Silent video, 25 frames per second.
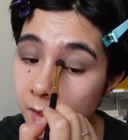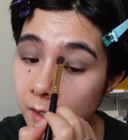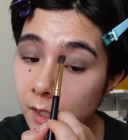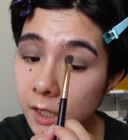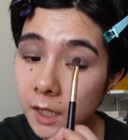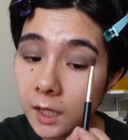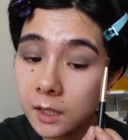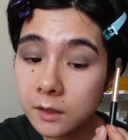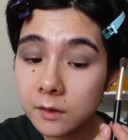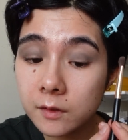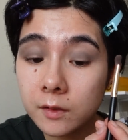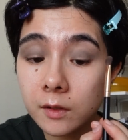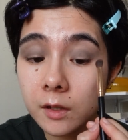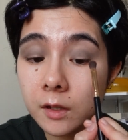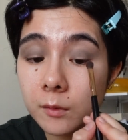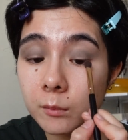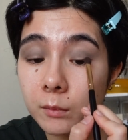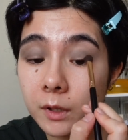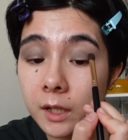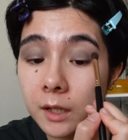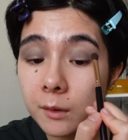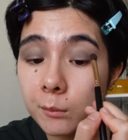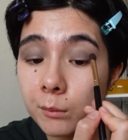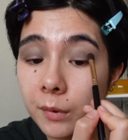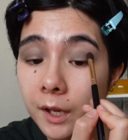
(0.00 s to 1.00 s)
had some
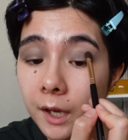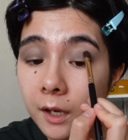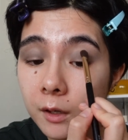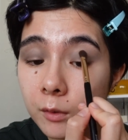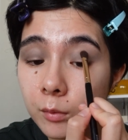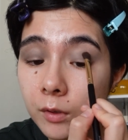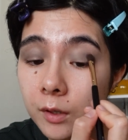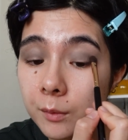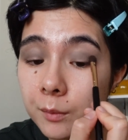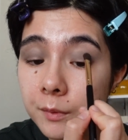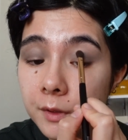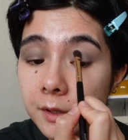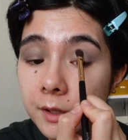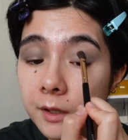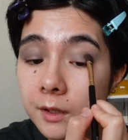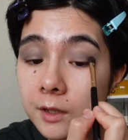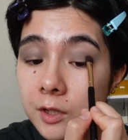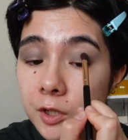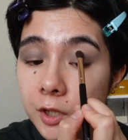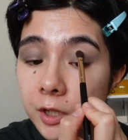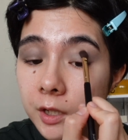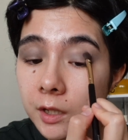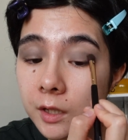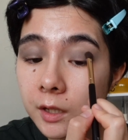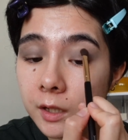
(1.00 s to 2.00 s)
like bankruptcy
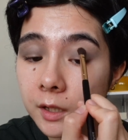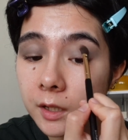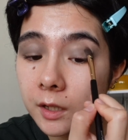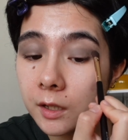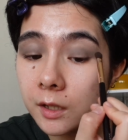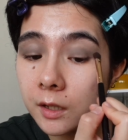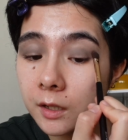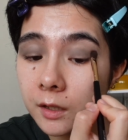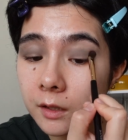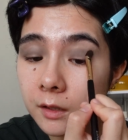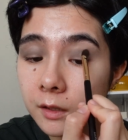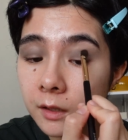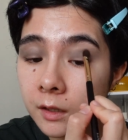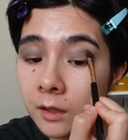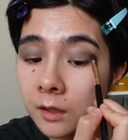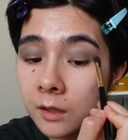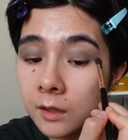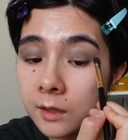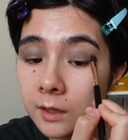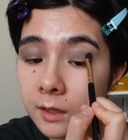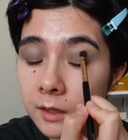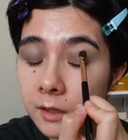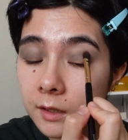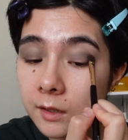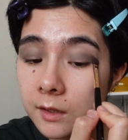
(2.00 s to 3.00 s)
shit, and
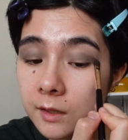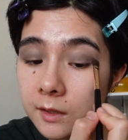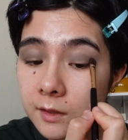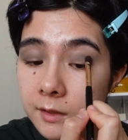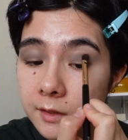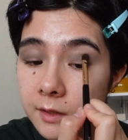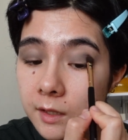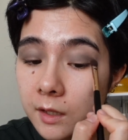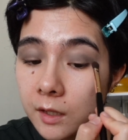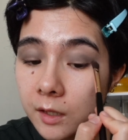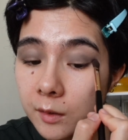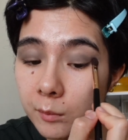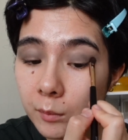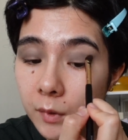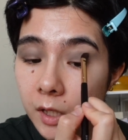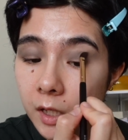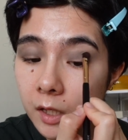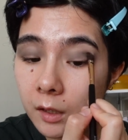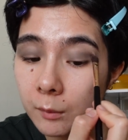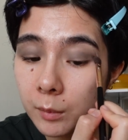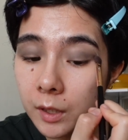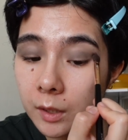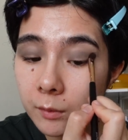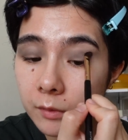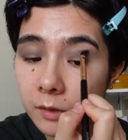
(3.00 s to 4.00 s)

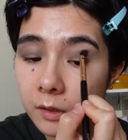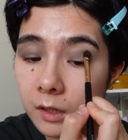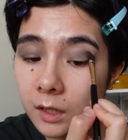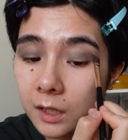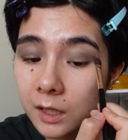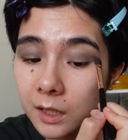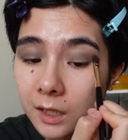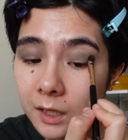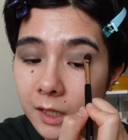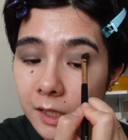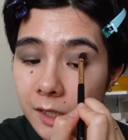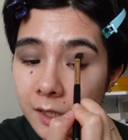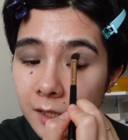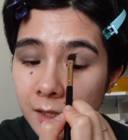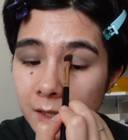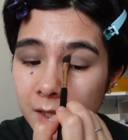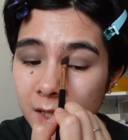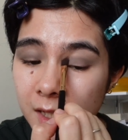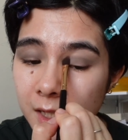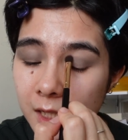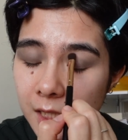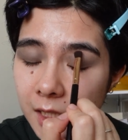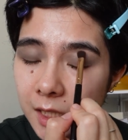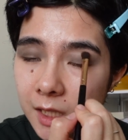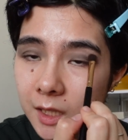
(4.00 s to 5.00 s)
Sigma, people were like,
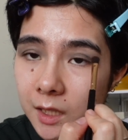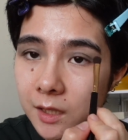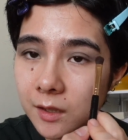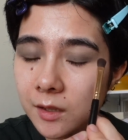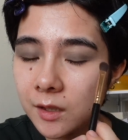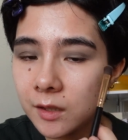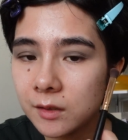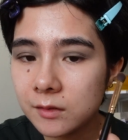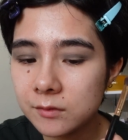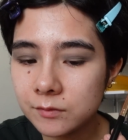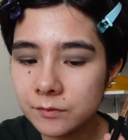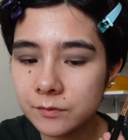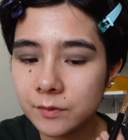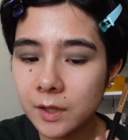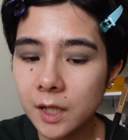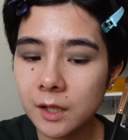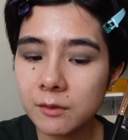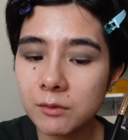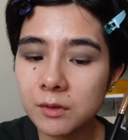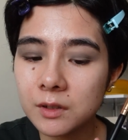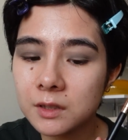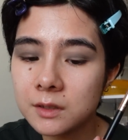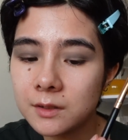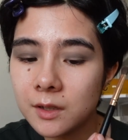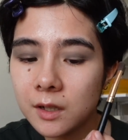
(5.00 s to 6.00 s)
you know,
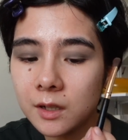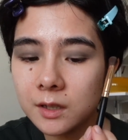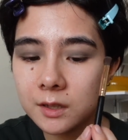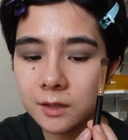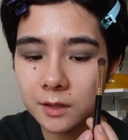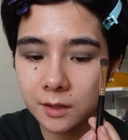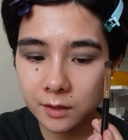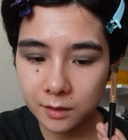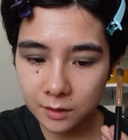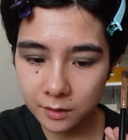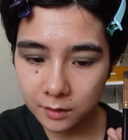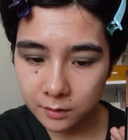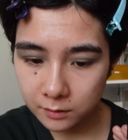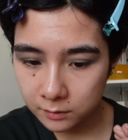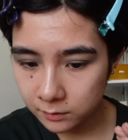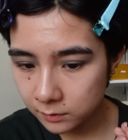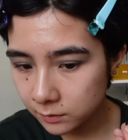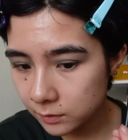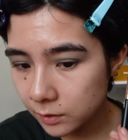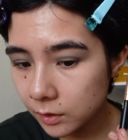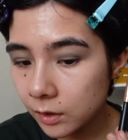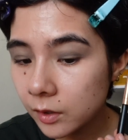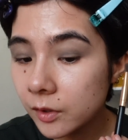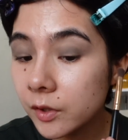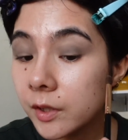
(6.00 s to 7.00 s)
everyone talks good.
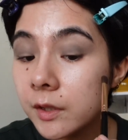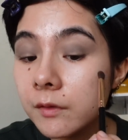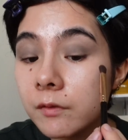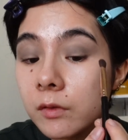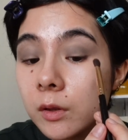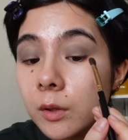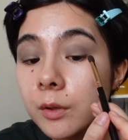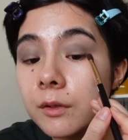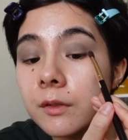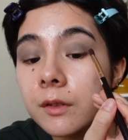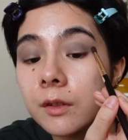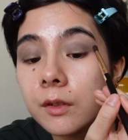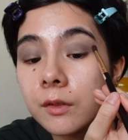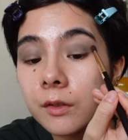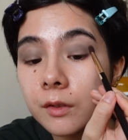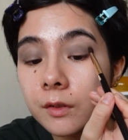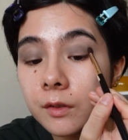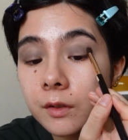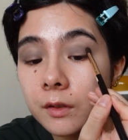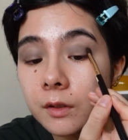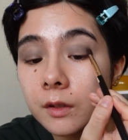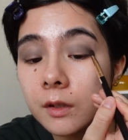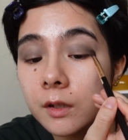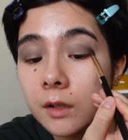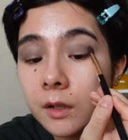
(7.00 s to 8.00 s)
All the
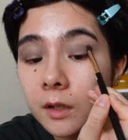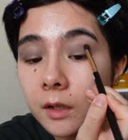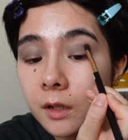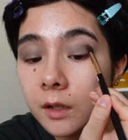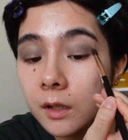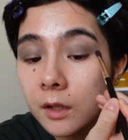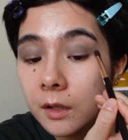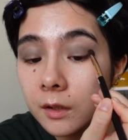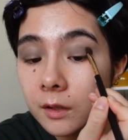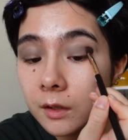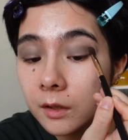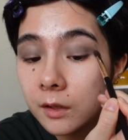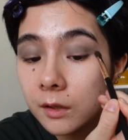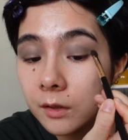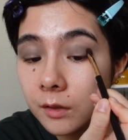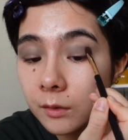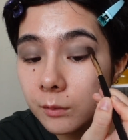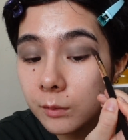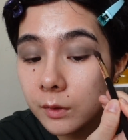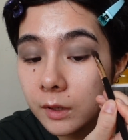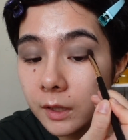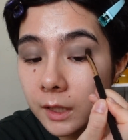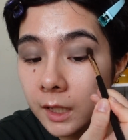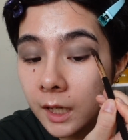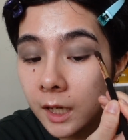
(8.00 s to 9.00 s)
influencers, you know,
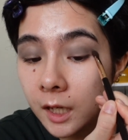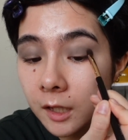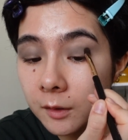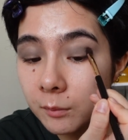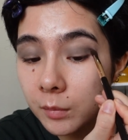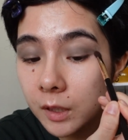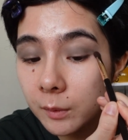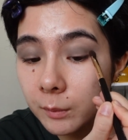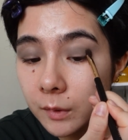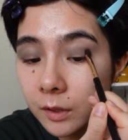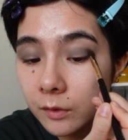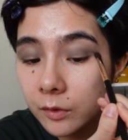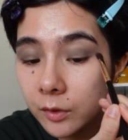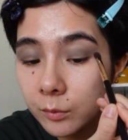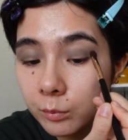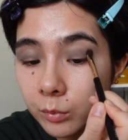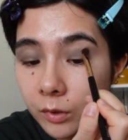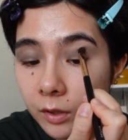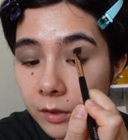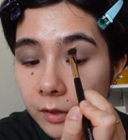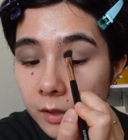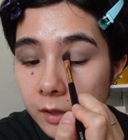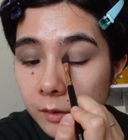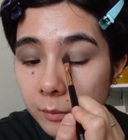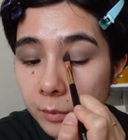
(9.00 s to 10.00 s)
really hype about the
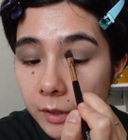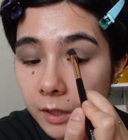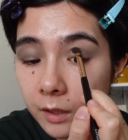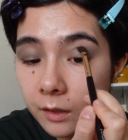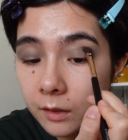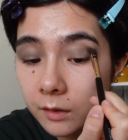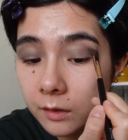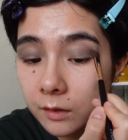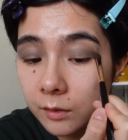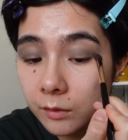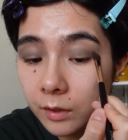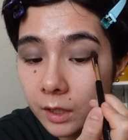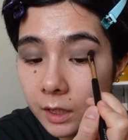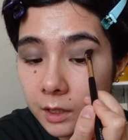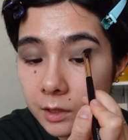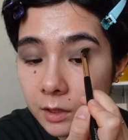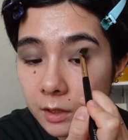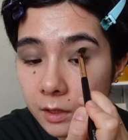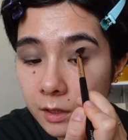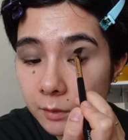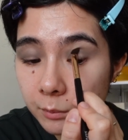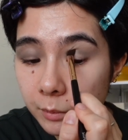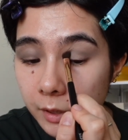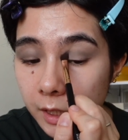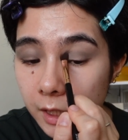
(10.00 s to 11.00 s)
product because they're
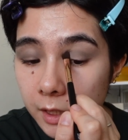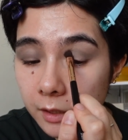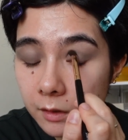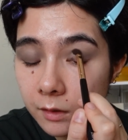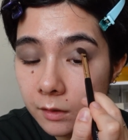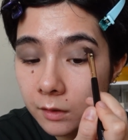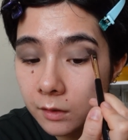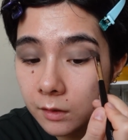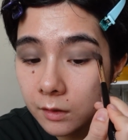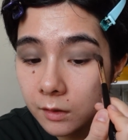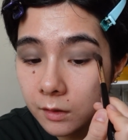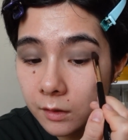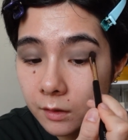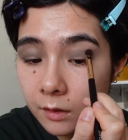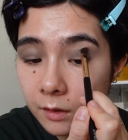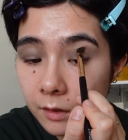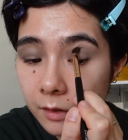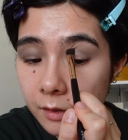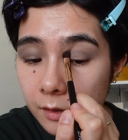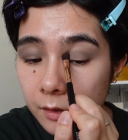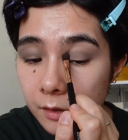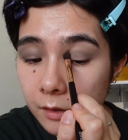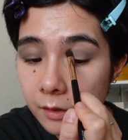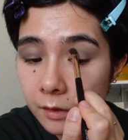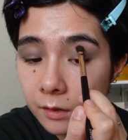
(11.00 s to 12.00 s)
actually paid
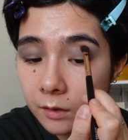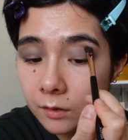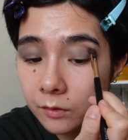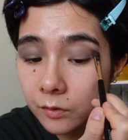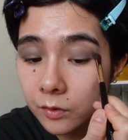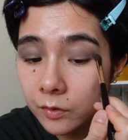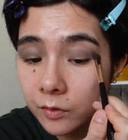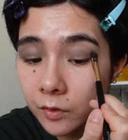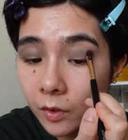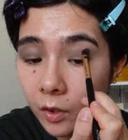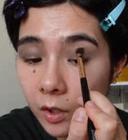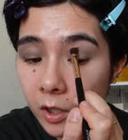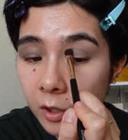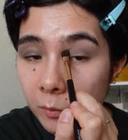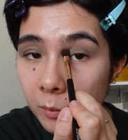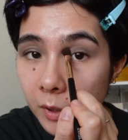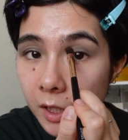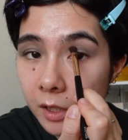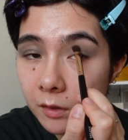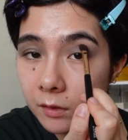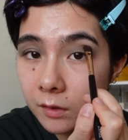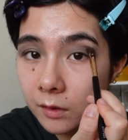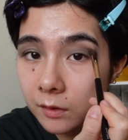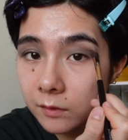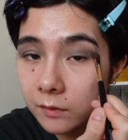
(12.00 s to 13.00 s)
to talk
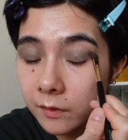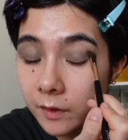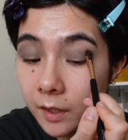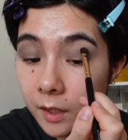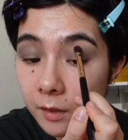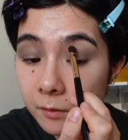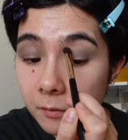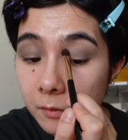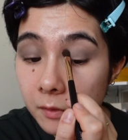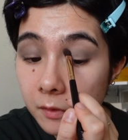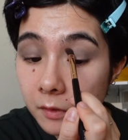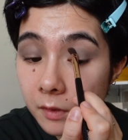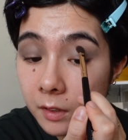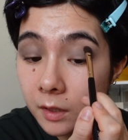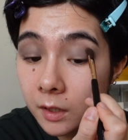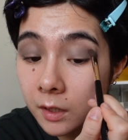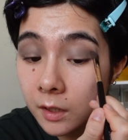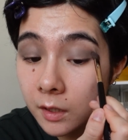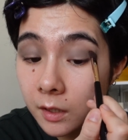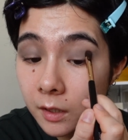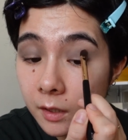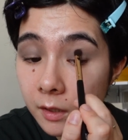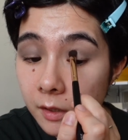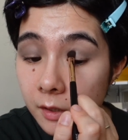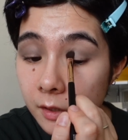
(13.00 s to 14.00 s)
about them.
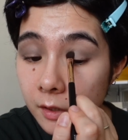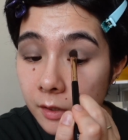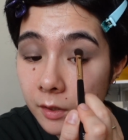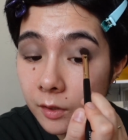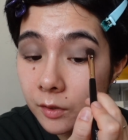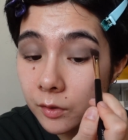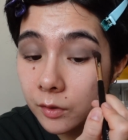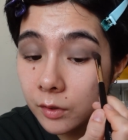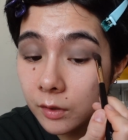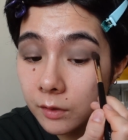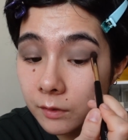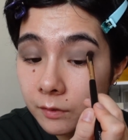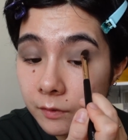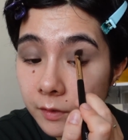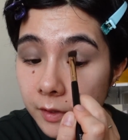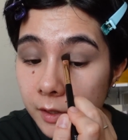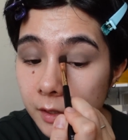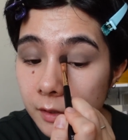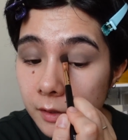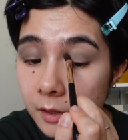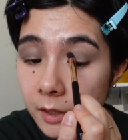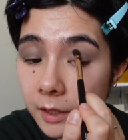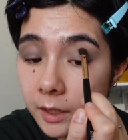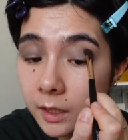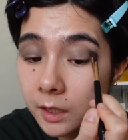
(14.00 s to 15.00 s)
So I
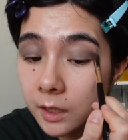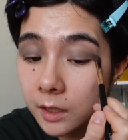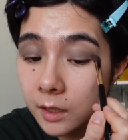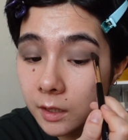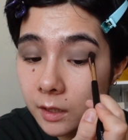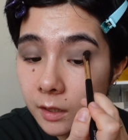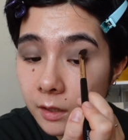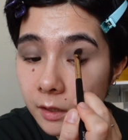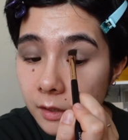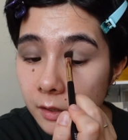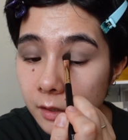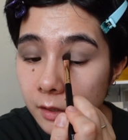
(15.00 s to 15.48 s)
feel like,